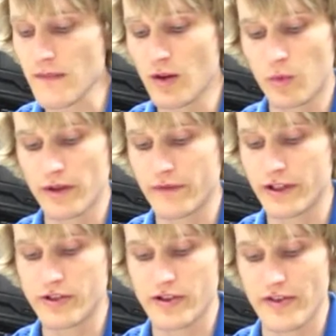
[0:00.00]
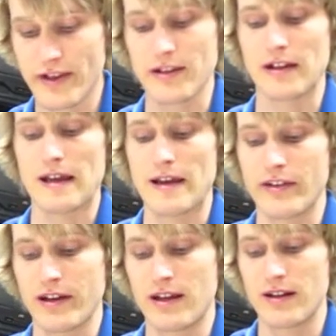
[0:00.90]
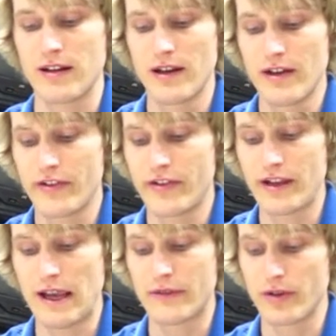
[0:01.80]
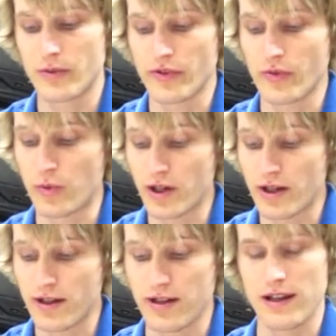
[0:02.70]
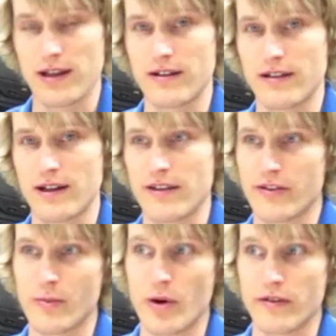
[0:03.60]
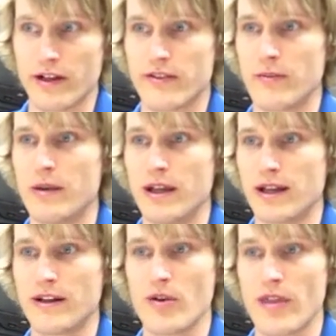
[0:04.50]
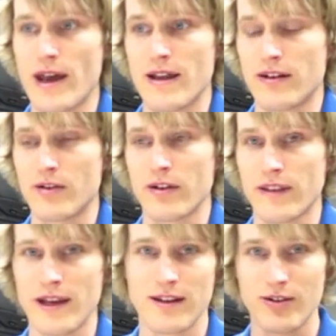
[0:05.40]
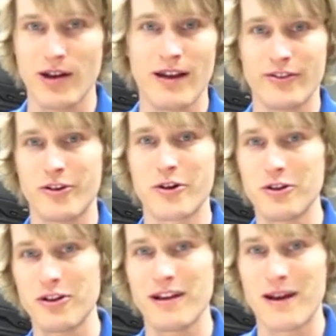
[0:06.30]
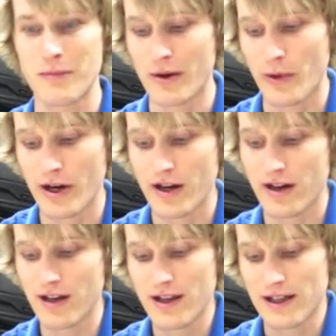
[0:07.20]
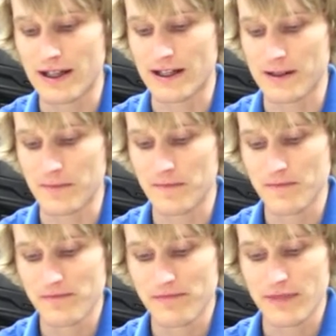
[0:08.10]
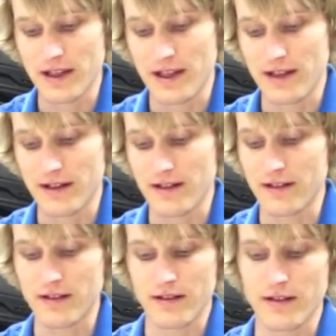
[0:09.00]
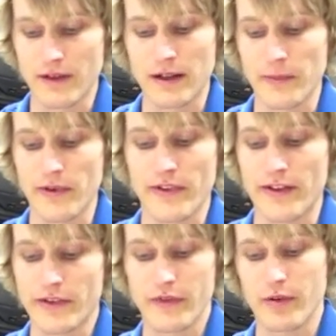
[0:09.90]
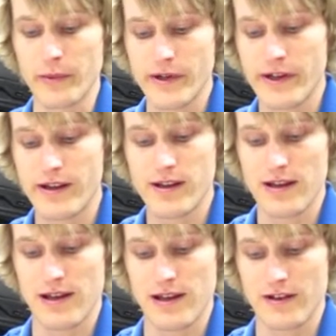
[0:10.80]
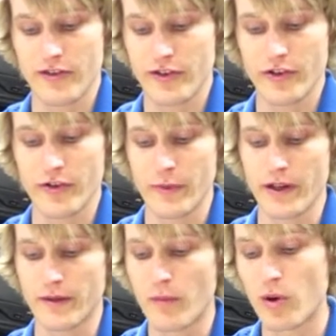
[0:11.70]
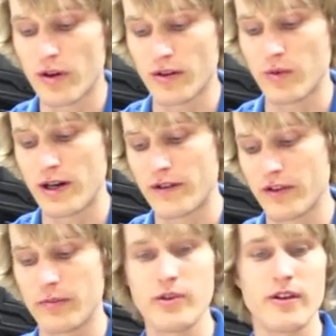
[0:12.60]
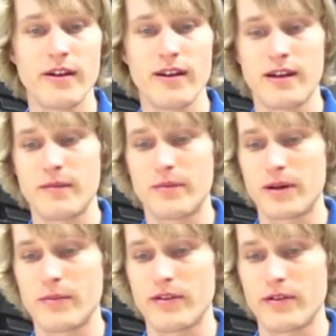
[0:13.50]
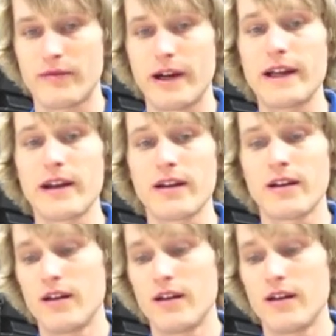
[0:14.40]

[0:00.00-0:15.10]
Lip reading: One feature is that the class can see everyone's work, and this motivates me. I know that, knowing that you guys are looking at my work, and it develops a sense of community, and students become more aware of community and purpose of writing.